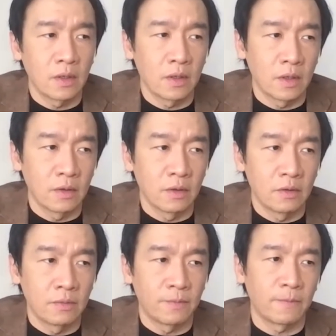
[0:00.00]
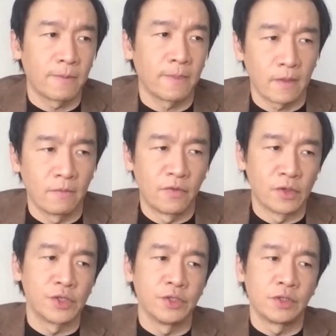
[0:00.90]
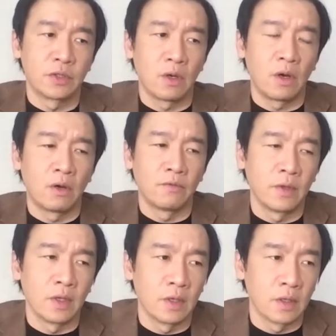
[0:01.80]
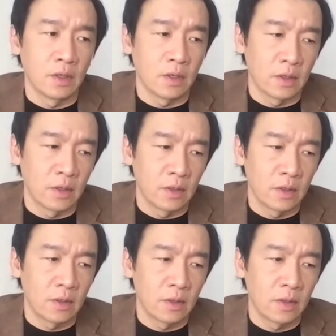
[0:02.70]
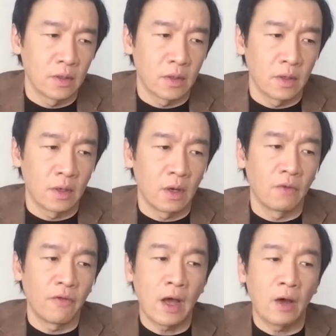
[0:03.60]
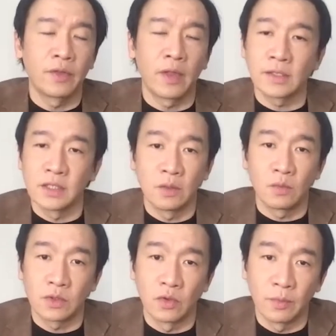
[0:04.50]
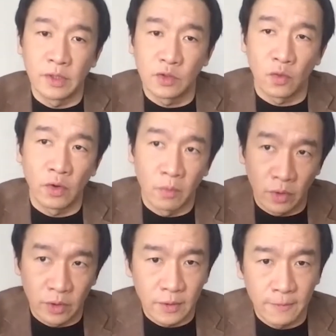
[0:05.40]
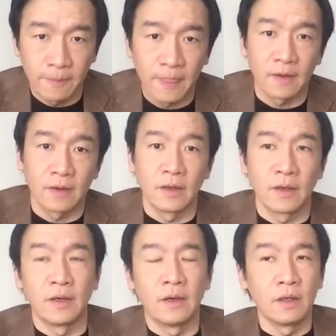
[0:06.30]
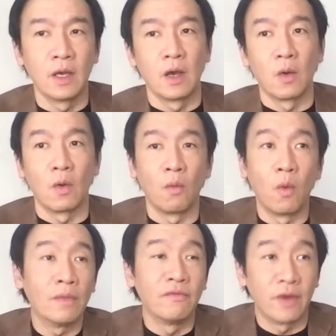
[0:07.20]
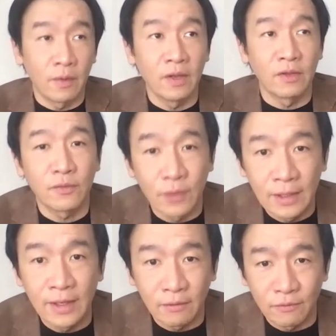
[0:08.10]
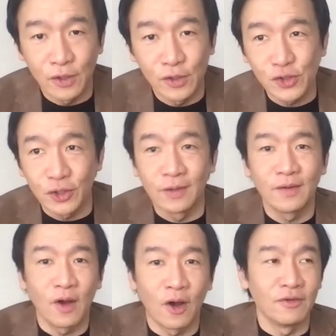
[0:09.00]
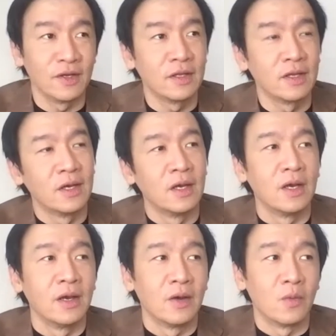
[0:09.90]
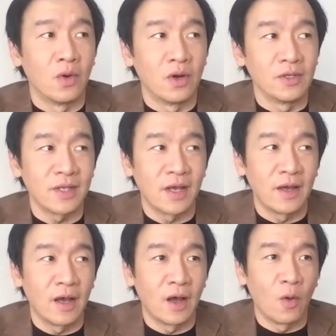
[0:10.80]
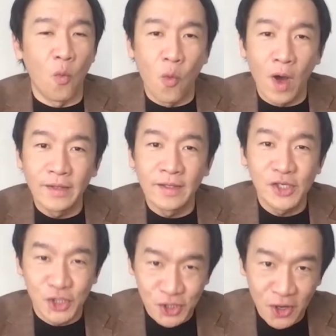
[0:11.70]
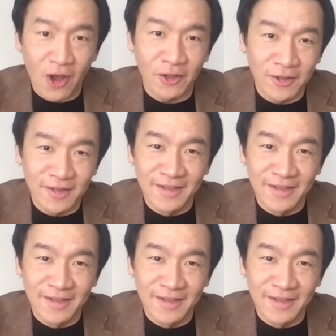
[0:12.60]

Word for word: uh, versions of the uh, of how that scene was going to be storyboarded. Uh, one very thrilling version of it was a one-shot